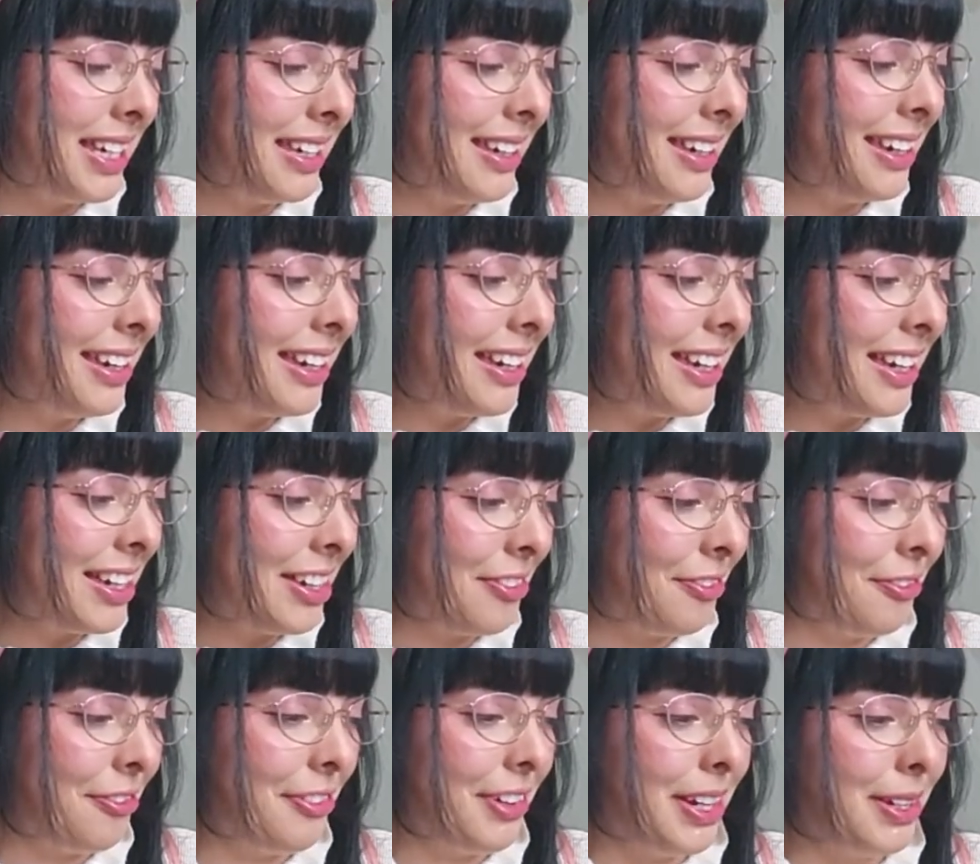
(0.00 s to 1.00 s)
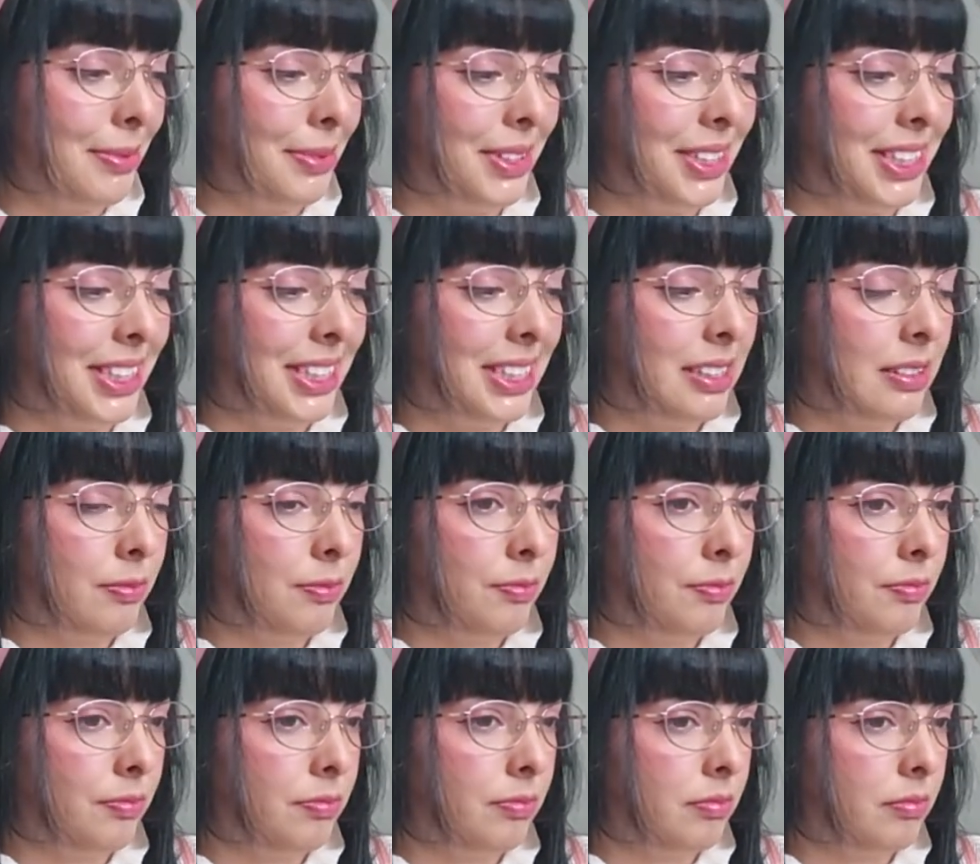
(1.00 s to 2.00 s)
E-infamous.
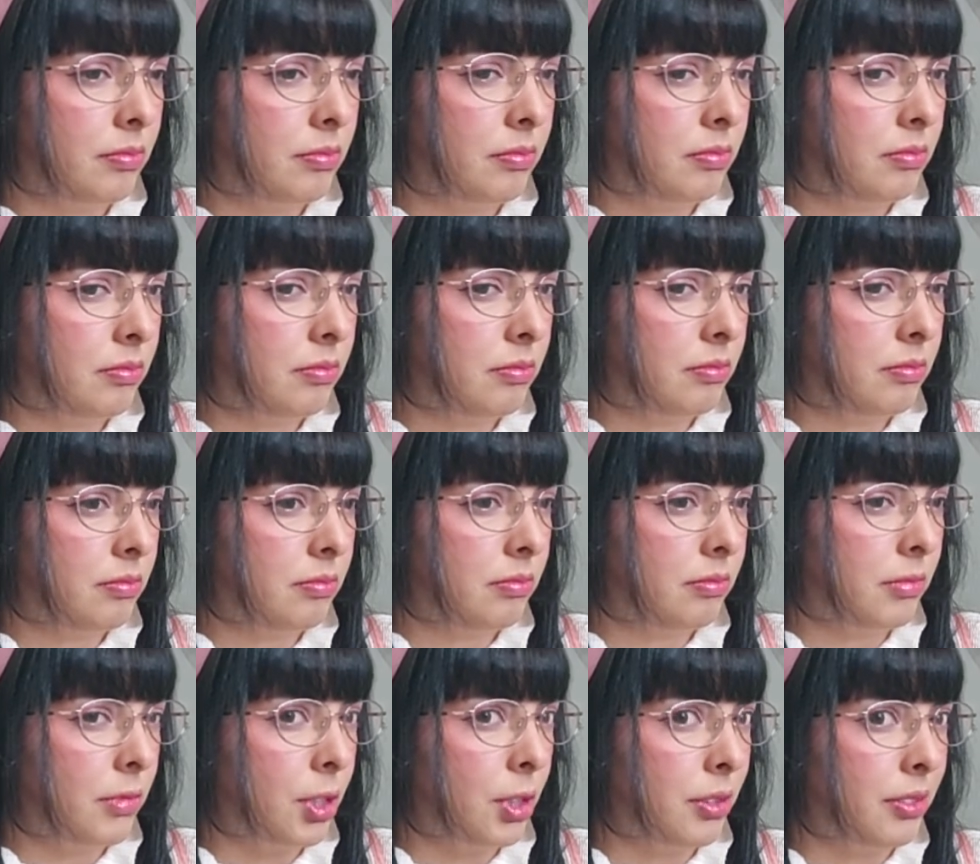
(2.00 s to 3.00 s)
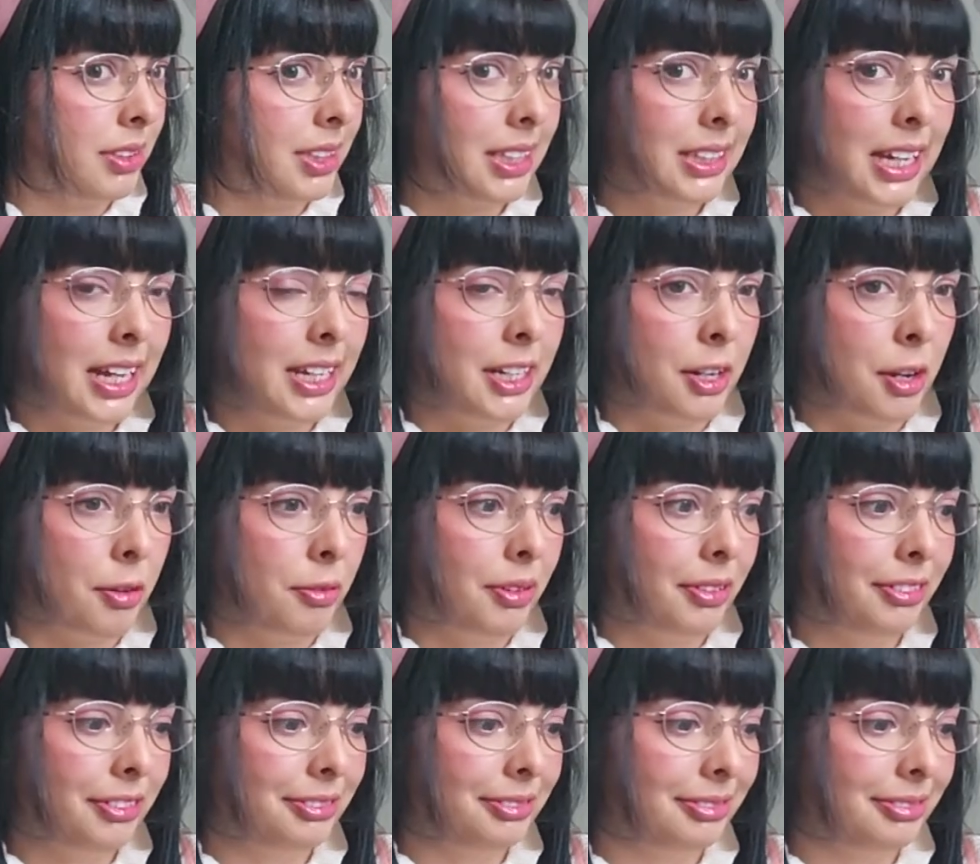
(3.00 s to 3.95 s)
Not that I know of.